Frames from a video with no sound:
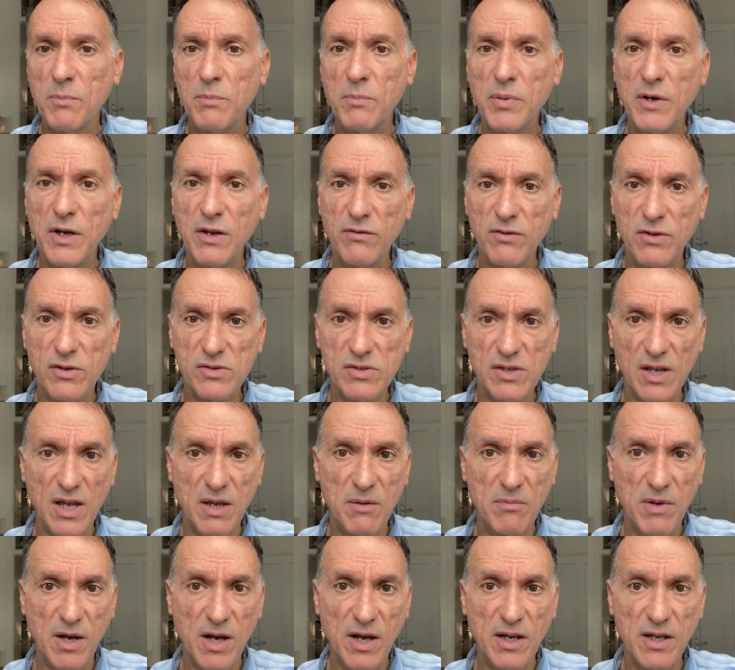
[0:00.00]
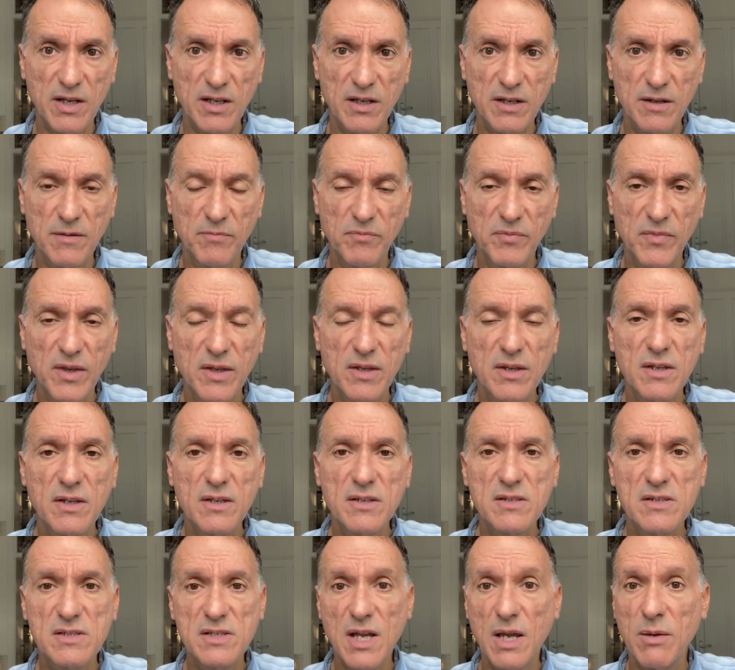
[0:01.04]
previous MI,
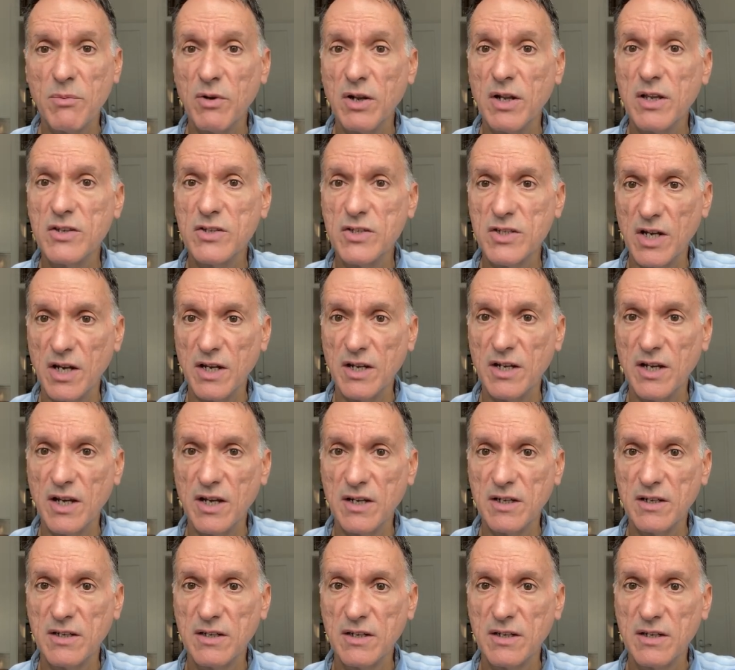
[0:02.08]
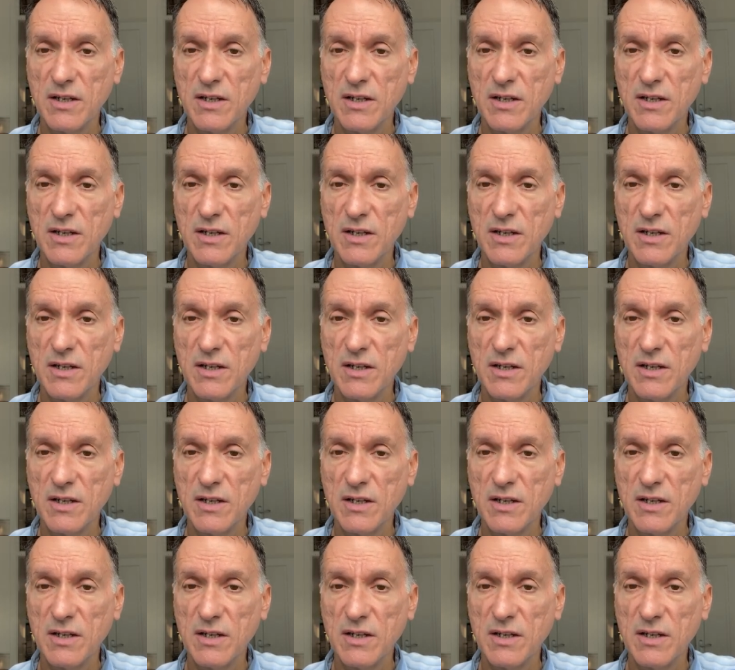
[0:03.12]
stable angina,